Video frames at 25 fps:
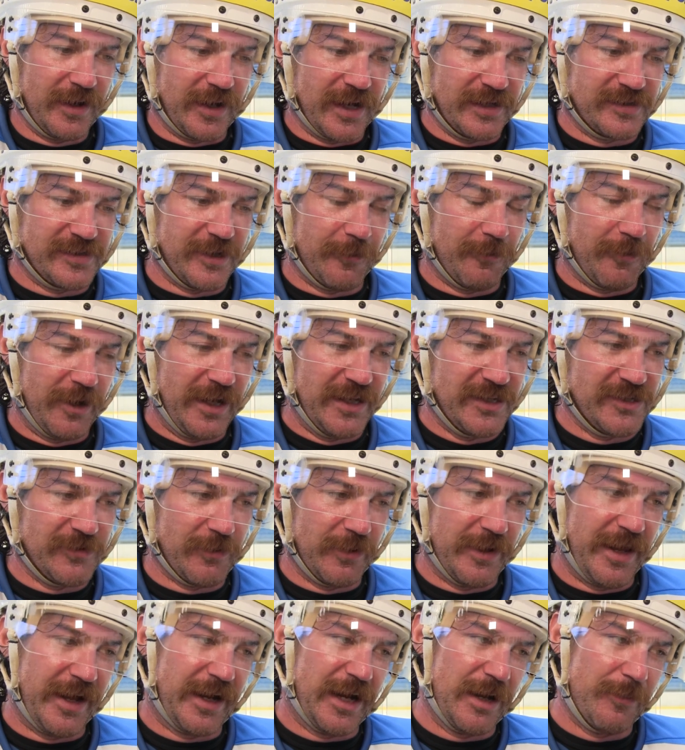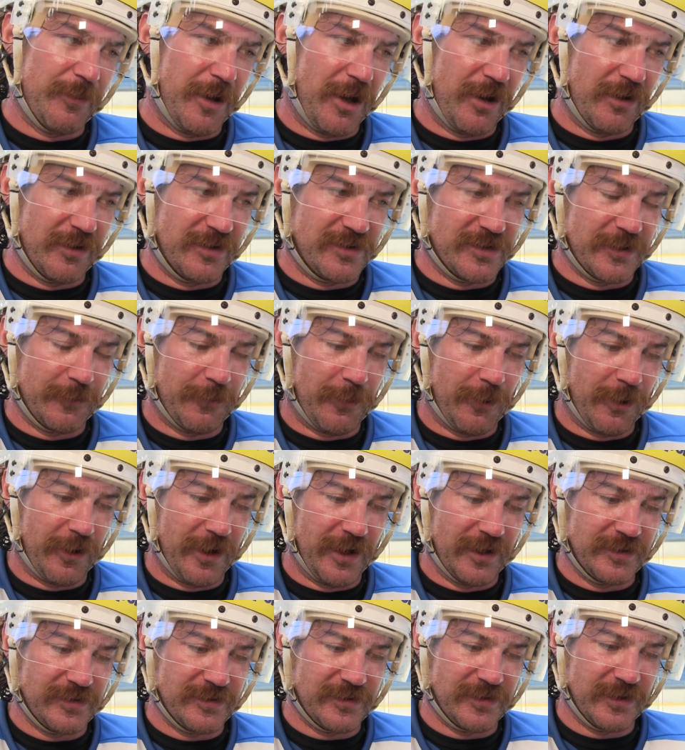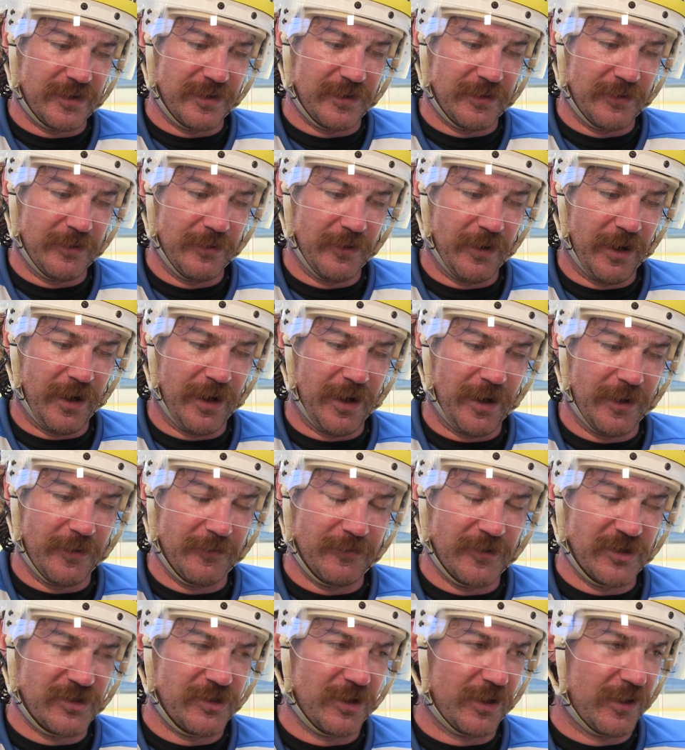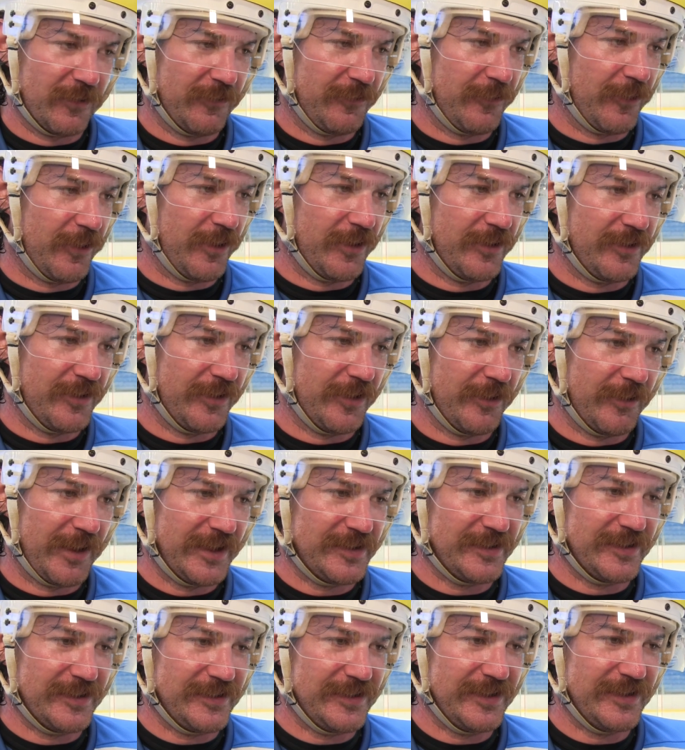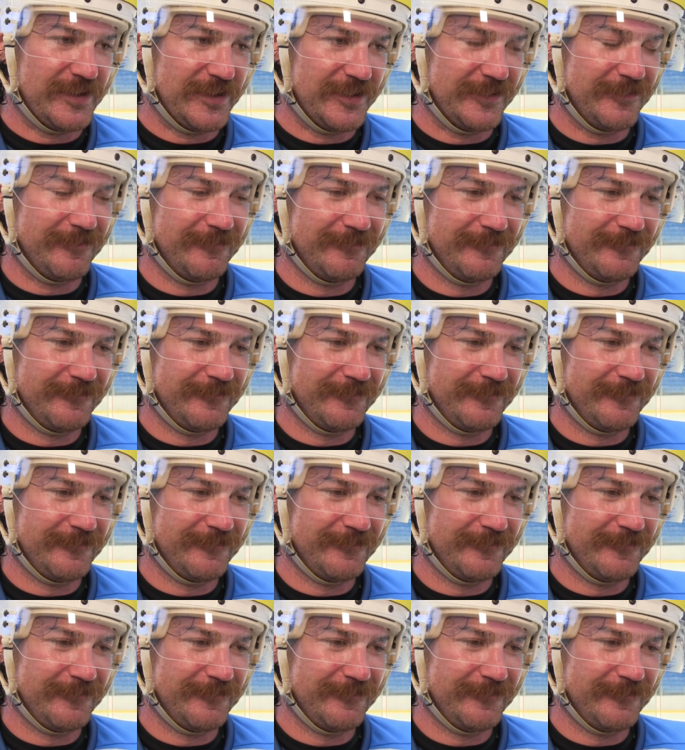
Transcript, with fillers: get some wins when they come out and support us, and uh, just looking forward to the rest of the season.